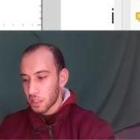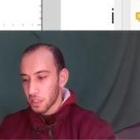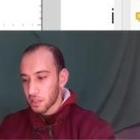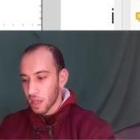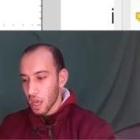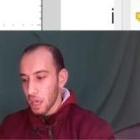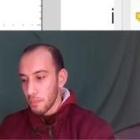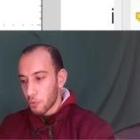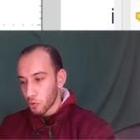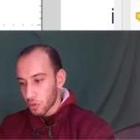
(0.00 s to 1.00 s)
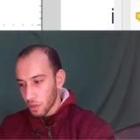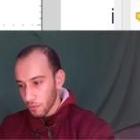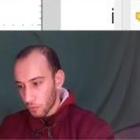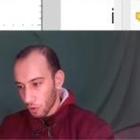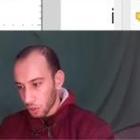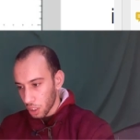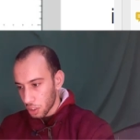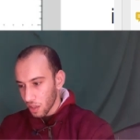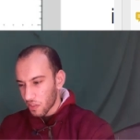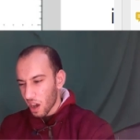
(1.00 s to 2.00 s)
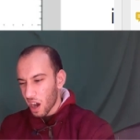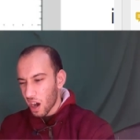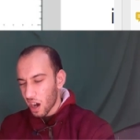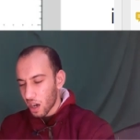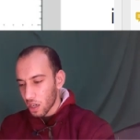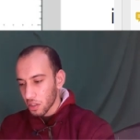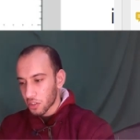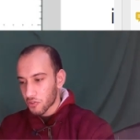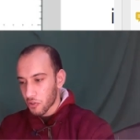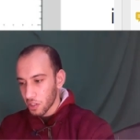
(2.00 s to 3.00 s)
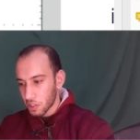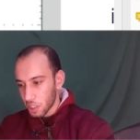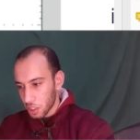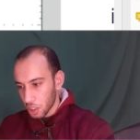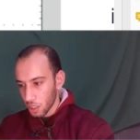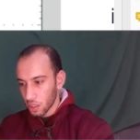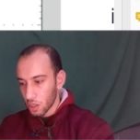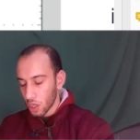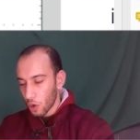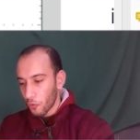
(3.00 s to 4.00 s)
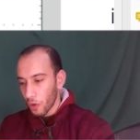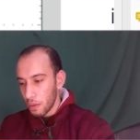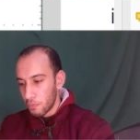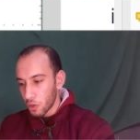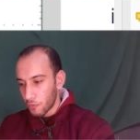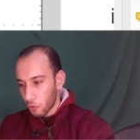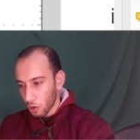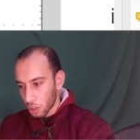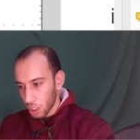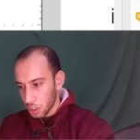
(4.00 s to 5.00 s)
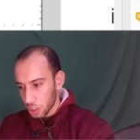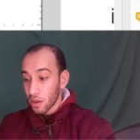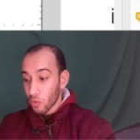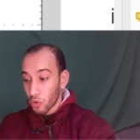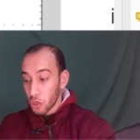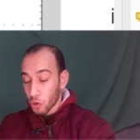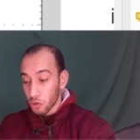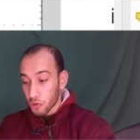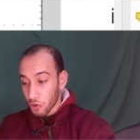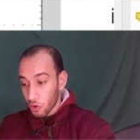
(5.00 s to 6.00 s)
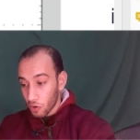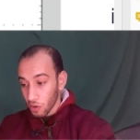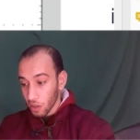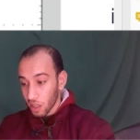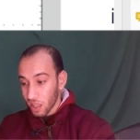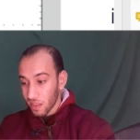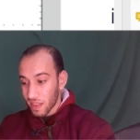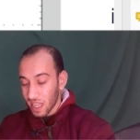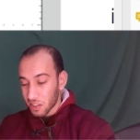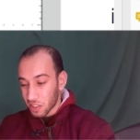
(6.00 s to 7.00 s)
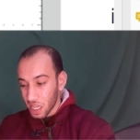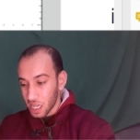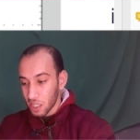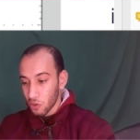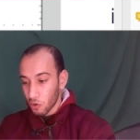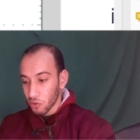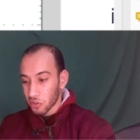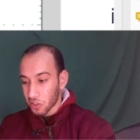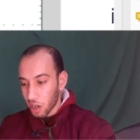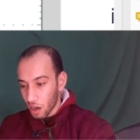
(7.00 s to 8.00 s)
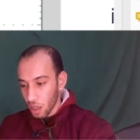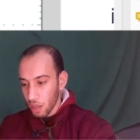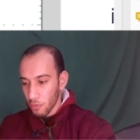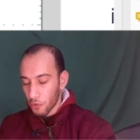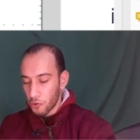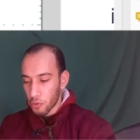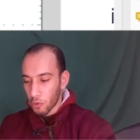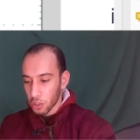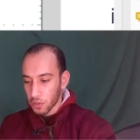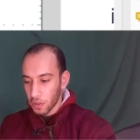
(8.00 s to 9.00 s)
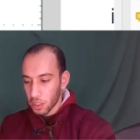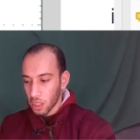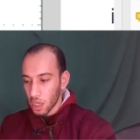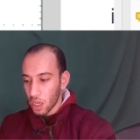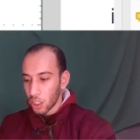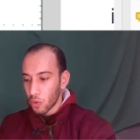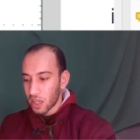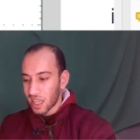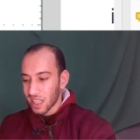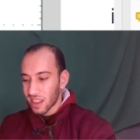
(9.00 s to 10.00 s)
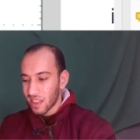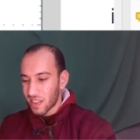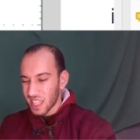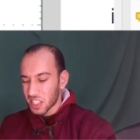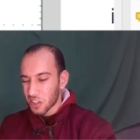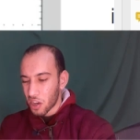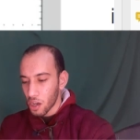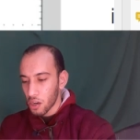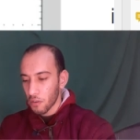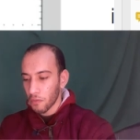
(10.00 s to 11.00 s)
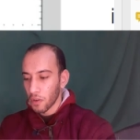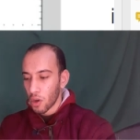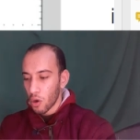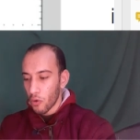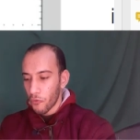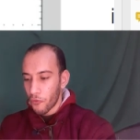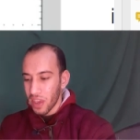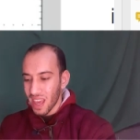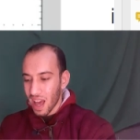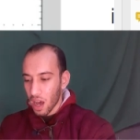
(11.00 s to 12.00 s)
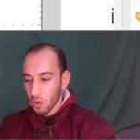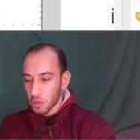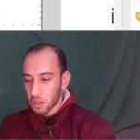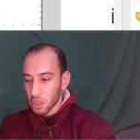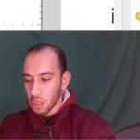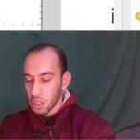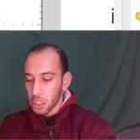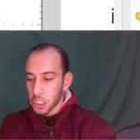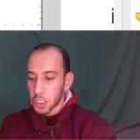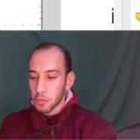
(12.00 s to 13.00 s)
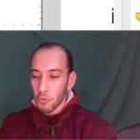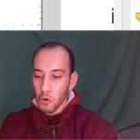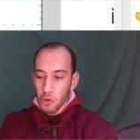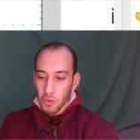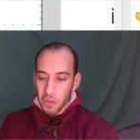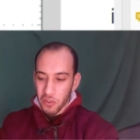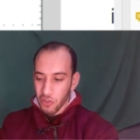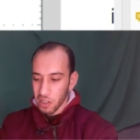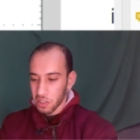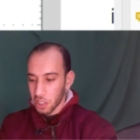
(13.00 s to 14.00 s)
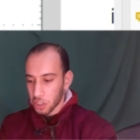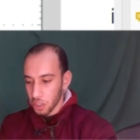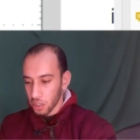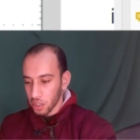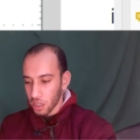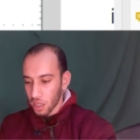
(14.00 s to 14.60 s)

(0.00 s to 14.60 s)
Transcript: is the input voltage, the hard transition of input voltage. When you control the turn on time of your MOSFET, you will get this curve of V out, smooth transition,